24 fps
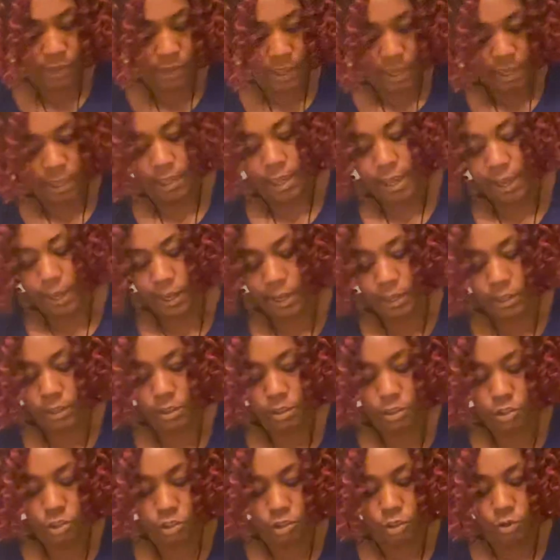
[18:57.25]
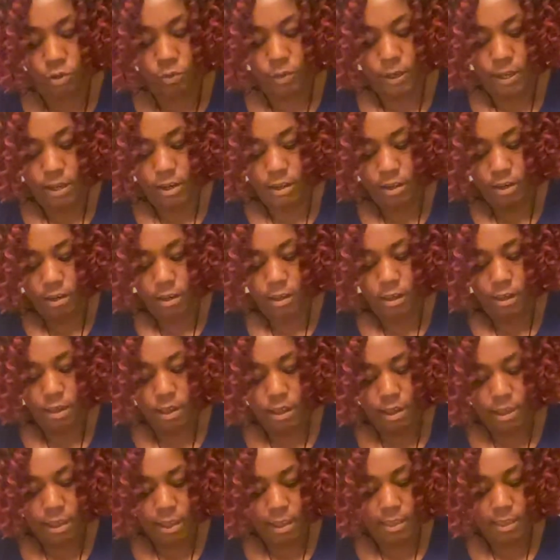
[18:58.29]
can do it
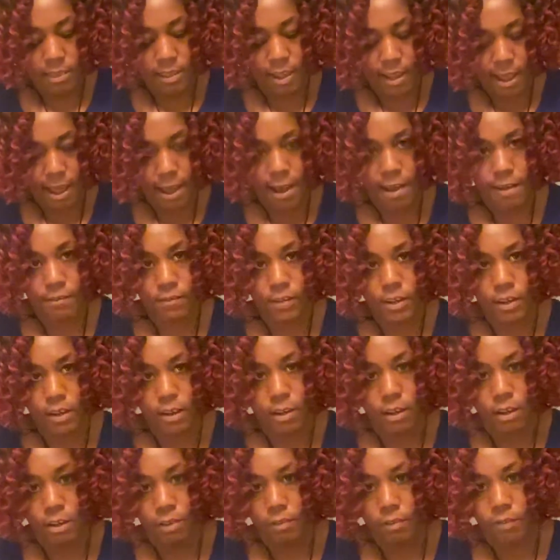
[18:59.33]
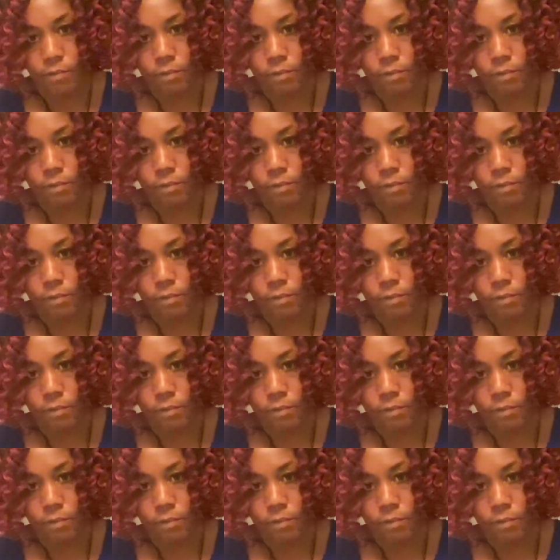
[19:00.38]
and they have enough.